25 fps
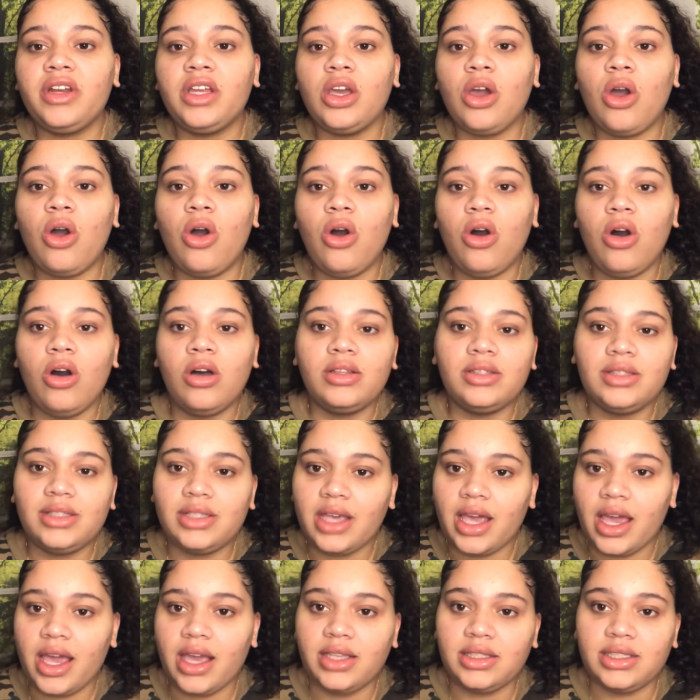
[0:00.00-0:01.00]
all
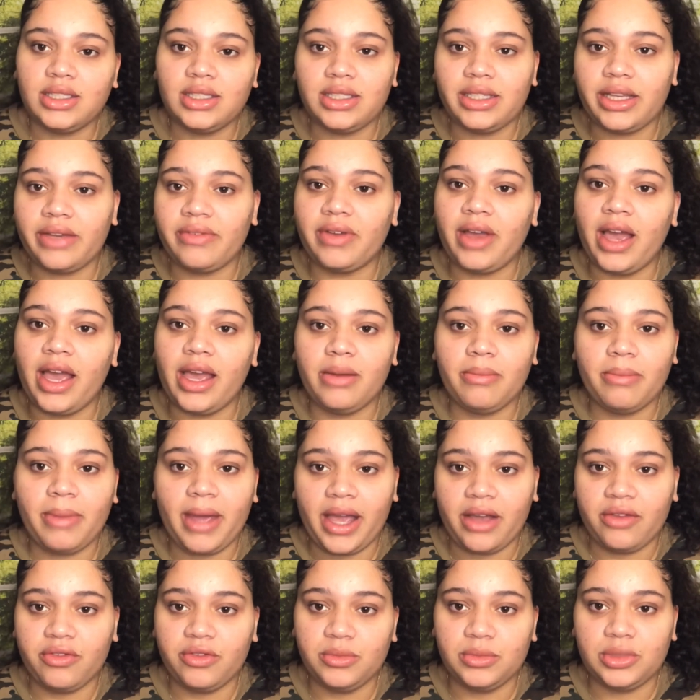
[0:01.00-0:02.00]
day since I've gotten
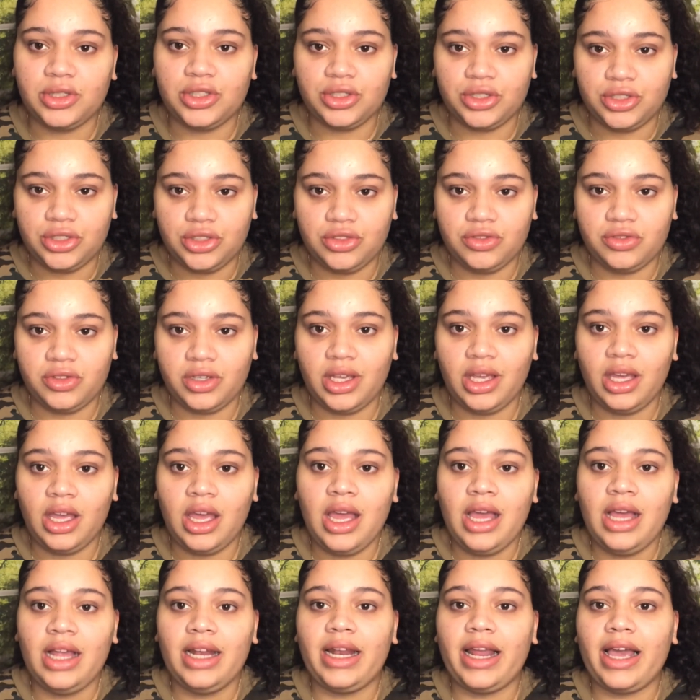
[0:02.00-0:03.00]
back from surgery.
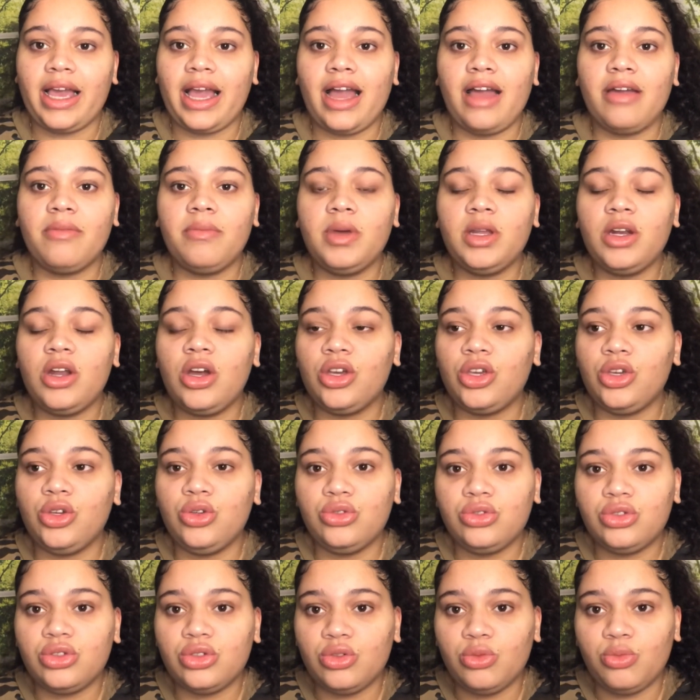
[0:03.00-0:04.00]
Like, I've been on
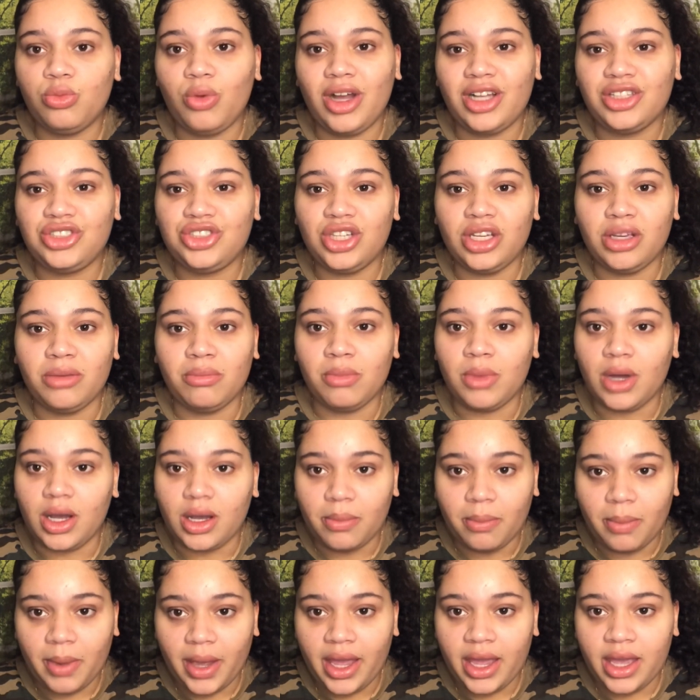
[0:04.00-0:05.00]
YouTube watching
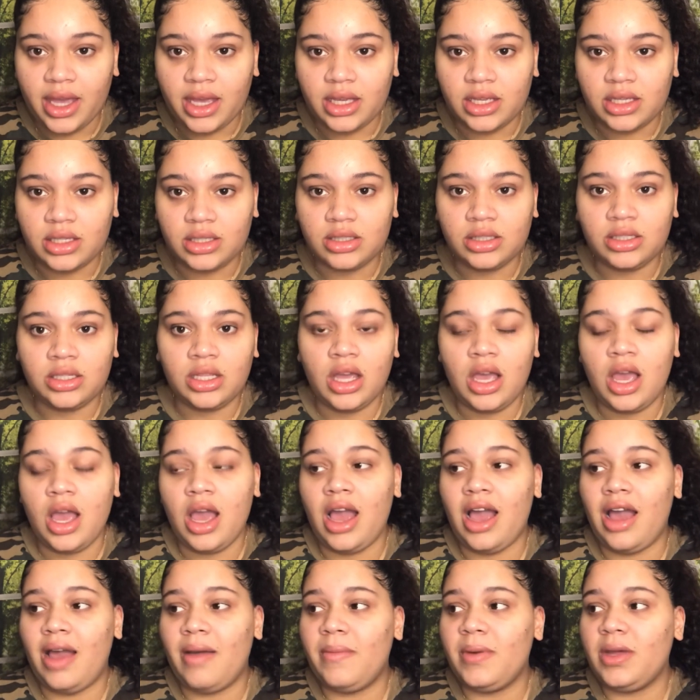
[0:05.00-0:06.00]
mukbangs.
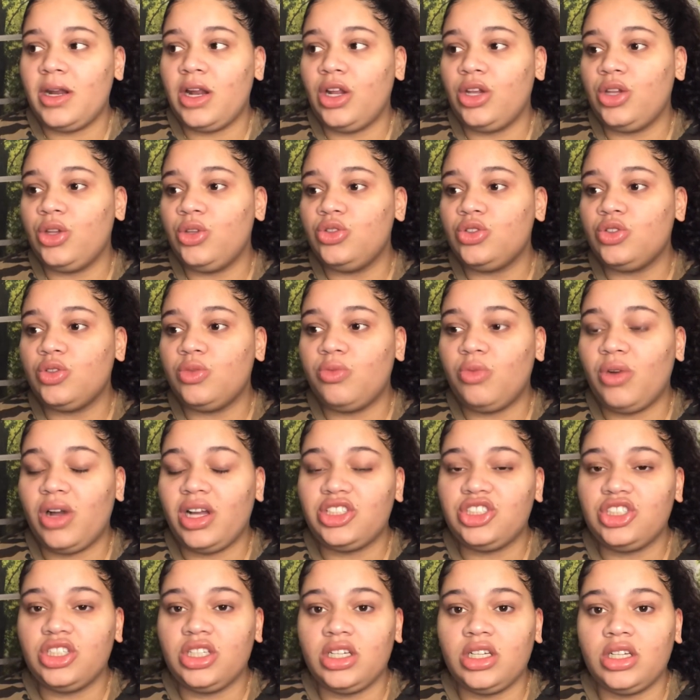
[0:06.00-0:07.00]
I've been on YouTube
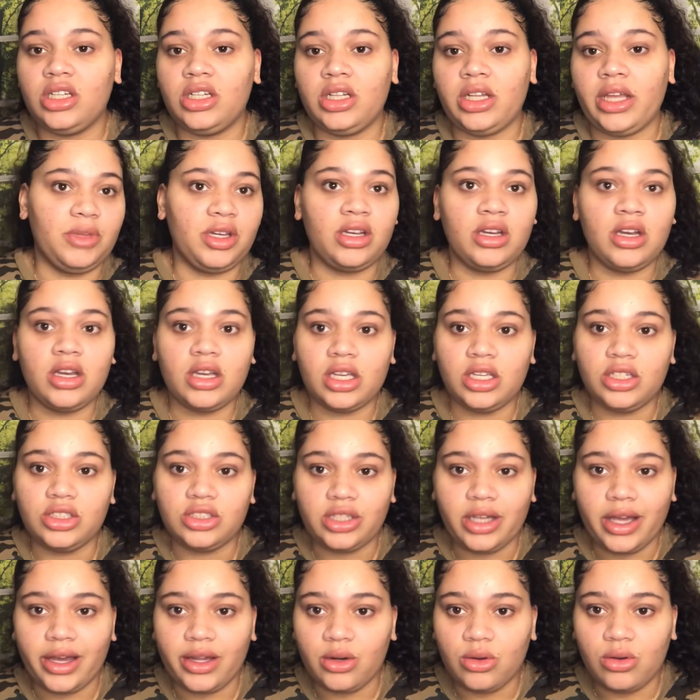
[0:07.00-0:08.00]
watching, like, cooking
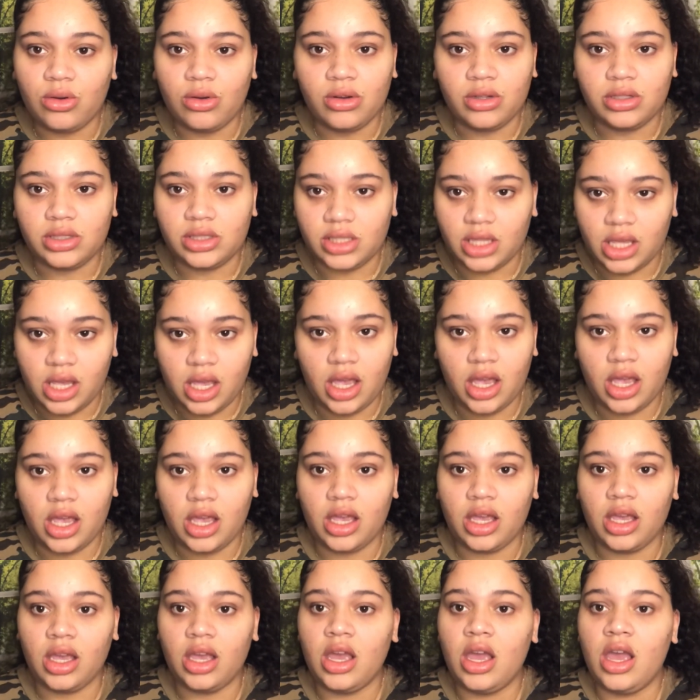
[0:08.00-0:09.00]
channel all
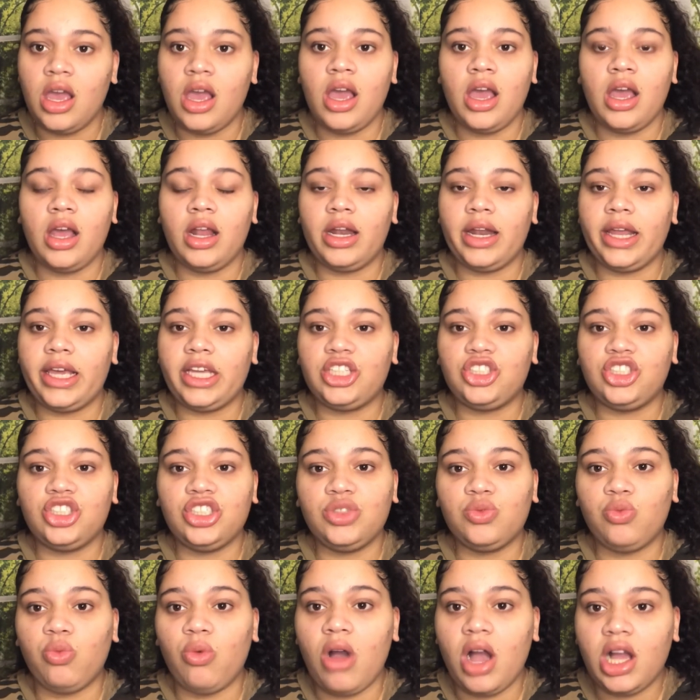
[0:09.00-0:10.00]
day, like,
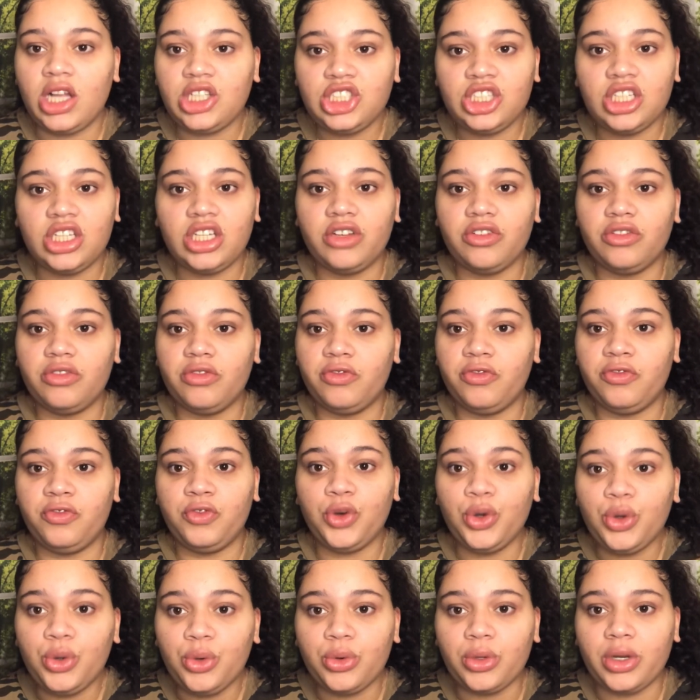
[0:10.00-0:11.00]
just watching
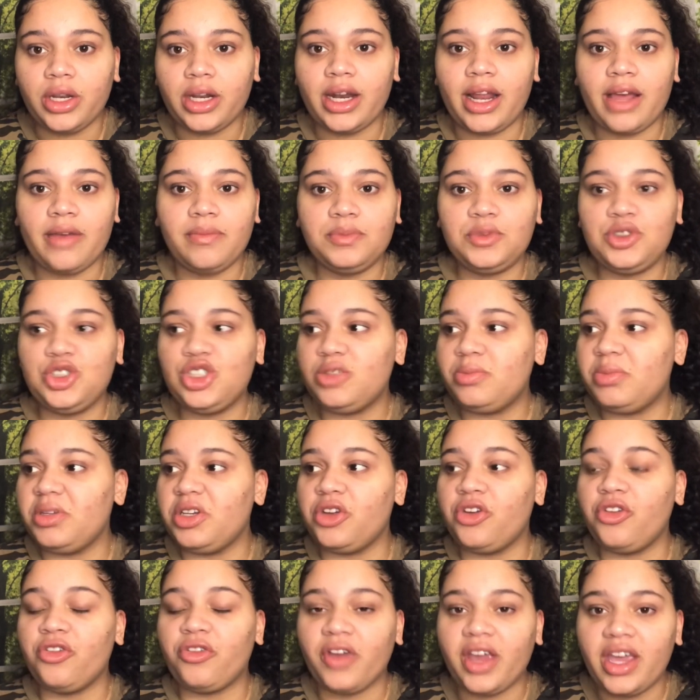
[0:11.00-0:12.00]
food, and I've just been
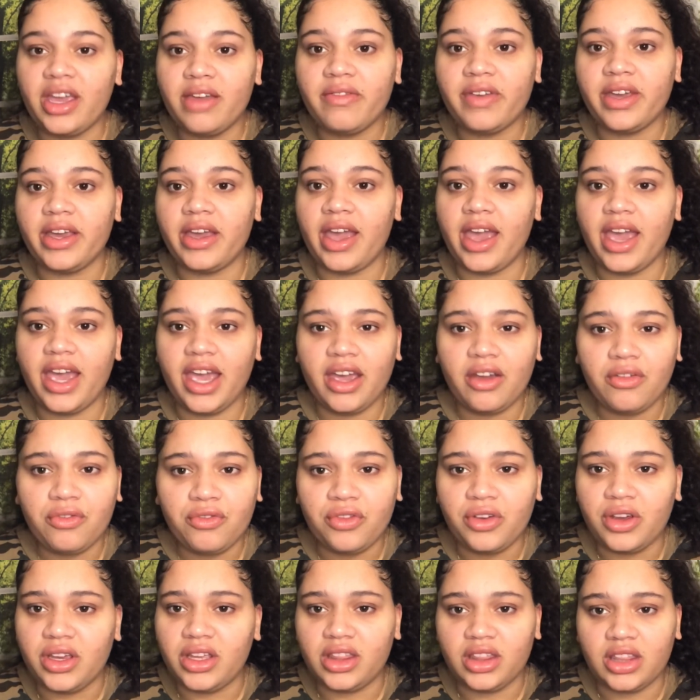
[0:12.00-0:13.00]
craving
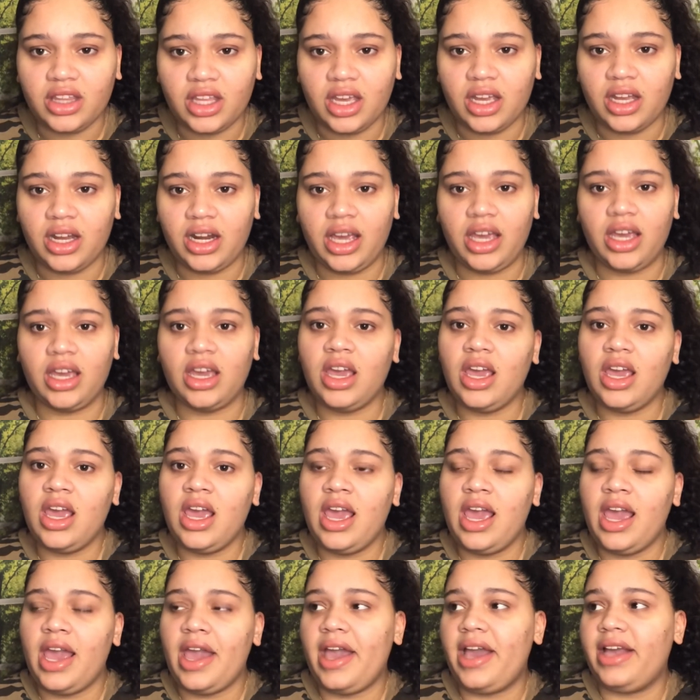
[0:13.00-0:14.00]
everything. Like,
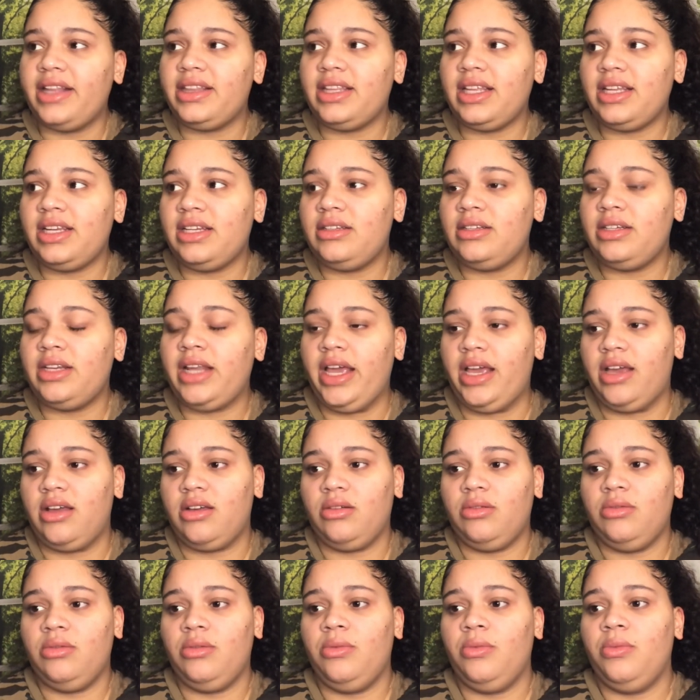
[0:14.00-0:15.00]
and then, like,
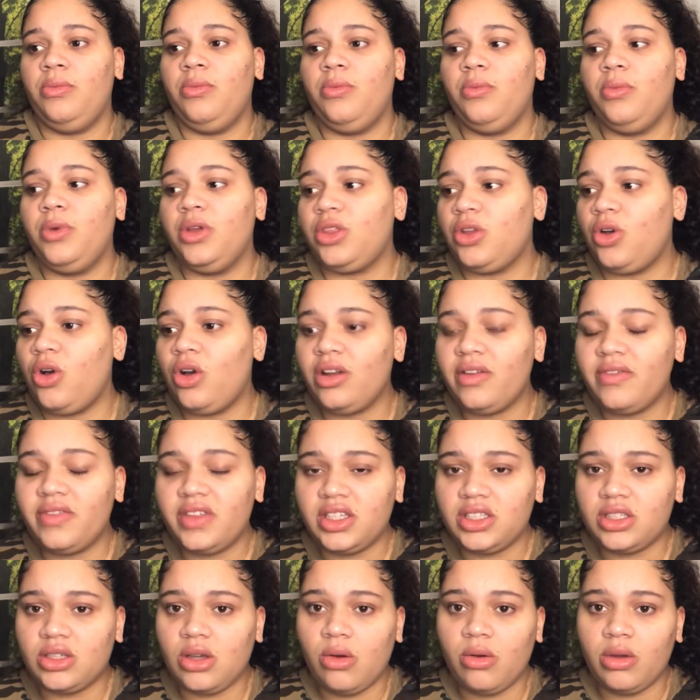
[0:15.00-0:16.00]
with all of
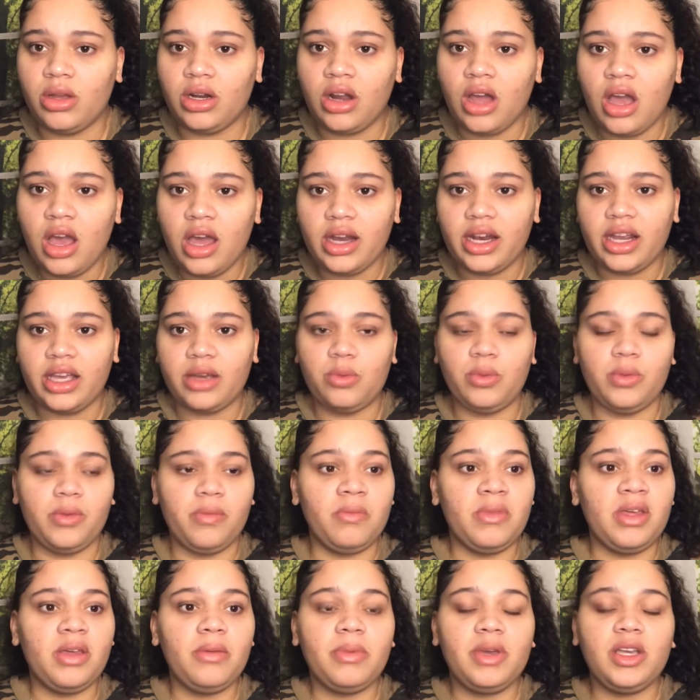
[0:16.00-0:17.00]
this going on, like, with
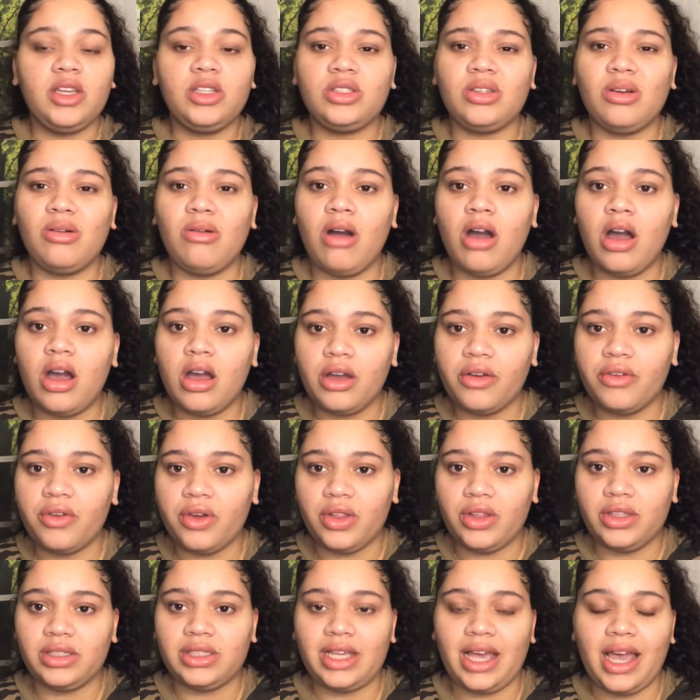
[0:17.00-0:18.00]
me being so hungry
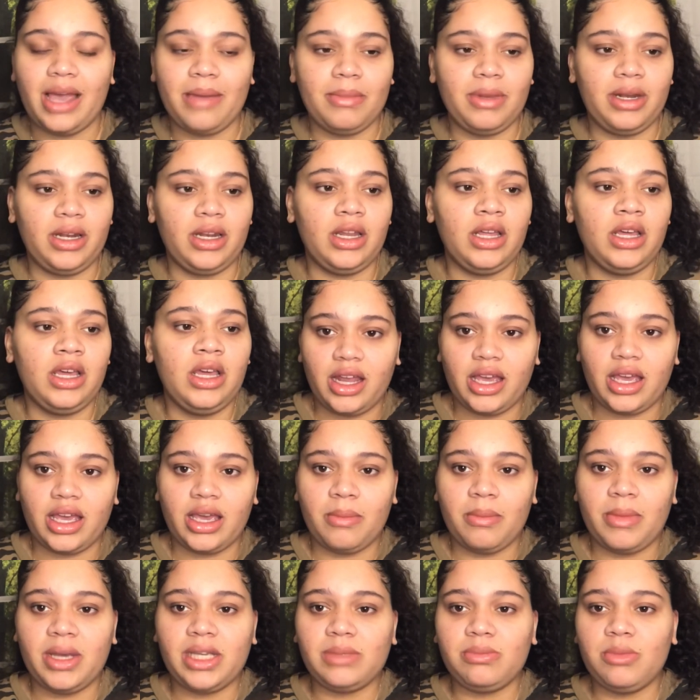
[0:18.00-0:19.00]
all the time, and
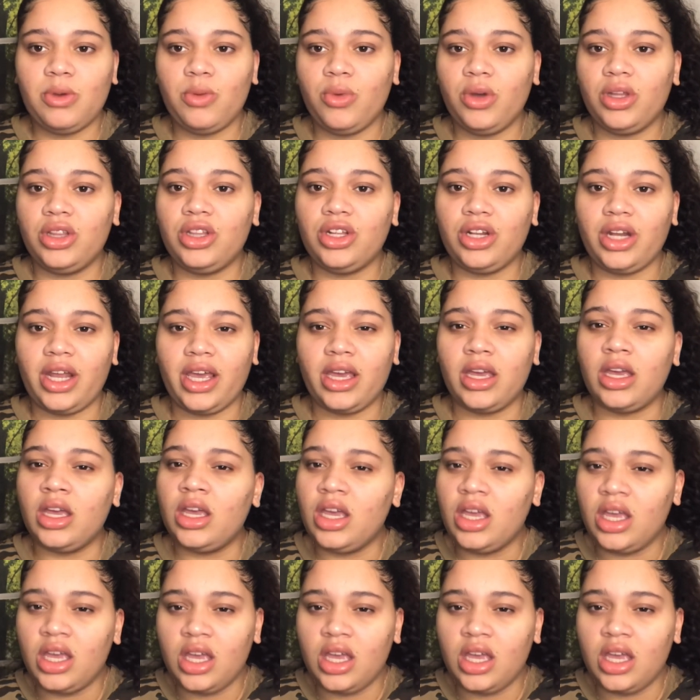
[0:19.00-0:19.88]
it makes me wonder, like,